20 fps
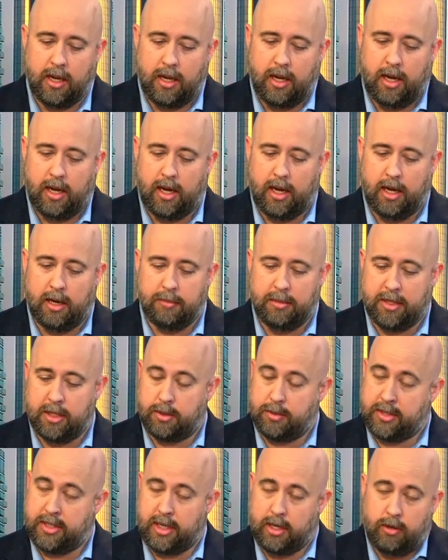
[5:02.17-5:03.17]
And
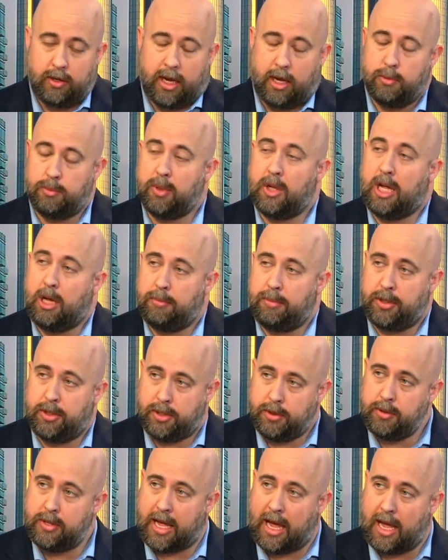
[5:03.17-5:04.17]
so we say, okay, we'll help you
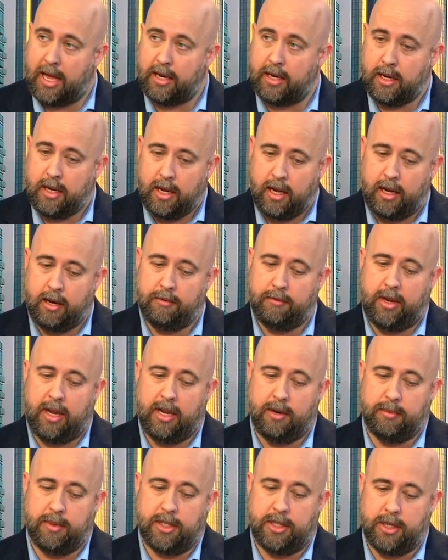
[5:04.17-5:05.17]
do that. And
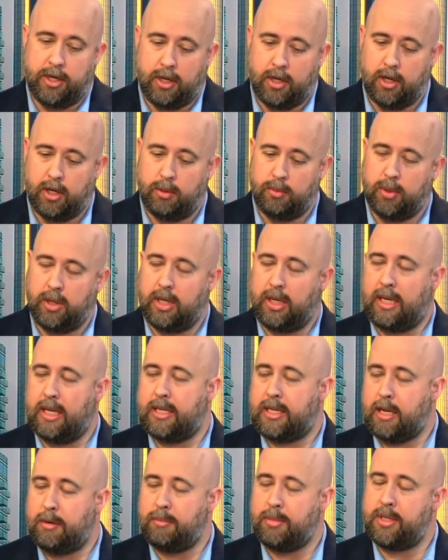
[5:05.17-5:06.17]
in return, we're going to
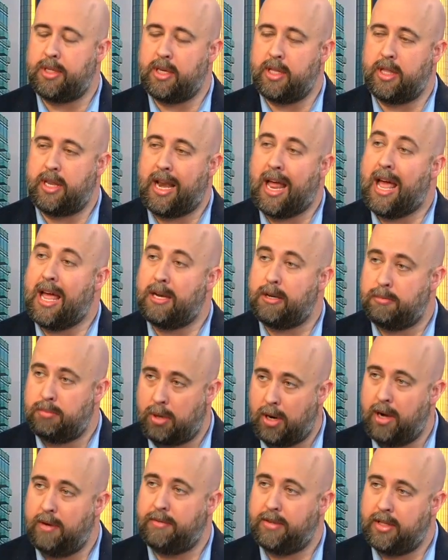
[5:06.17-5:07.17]
get 10% of the net
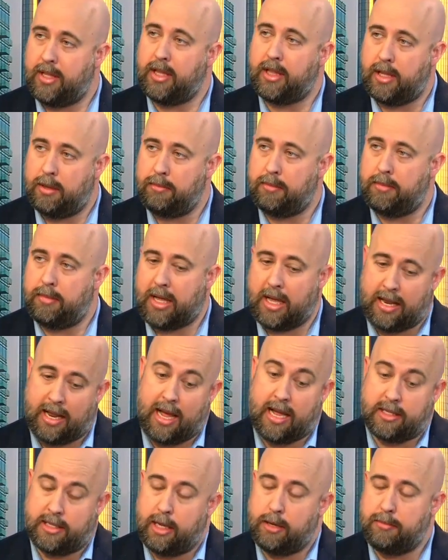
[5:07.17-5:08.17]
profit that
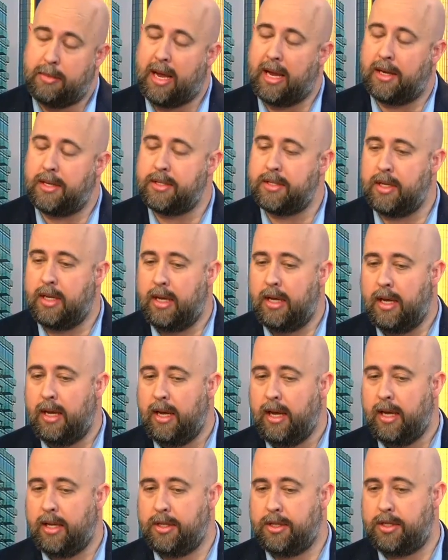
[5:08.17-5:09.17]
asset makes.
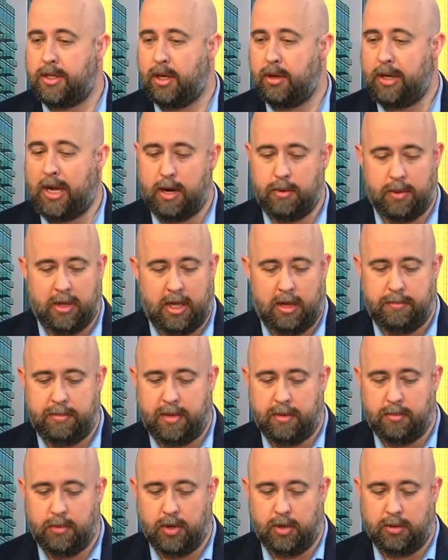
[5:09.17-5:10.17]
And so, yeah, we'll help
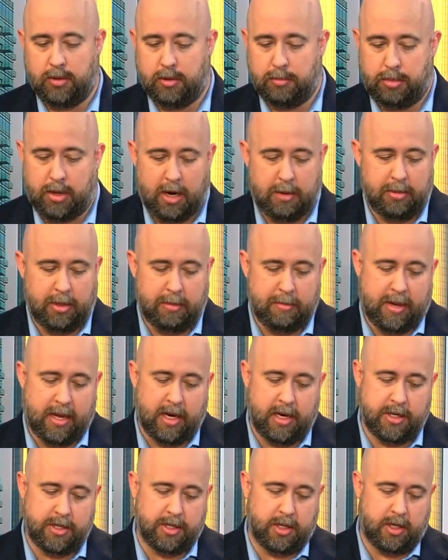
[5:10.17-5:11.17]
them work with the property
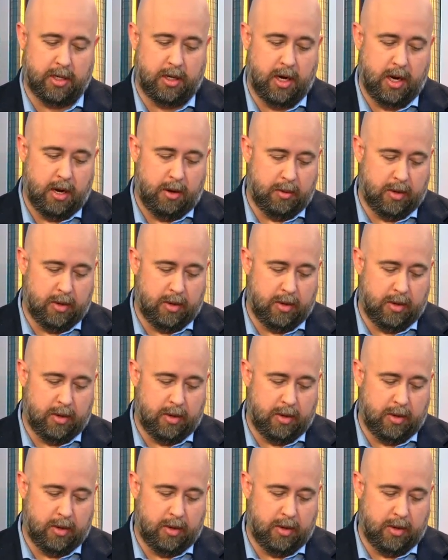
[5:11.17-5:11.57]
manager.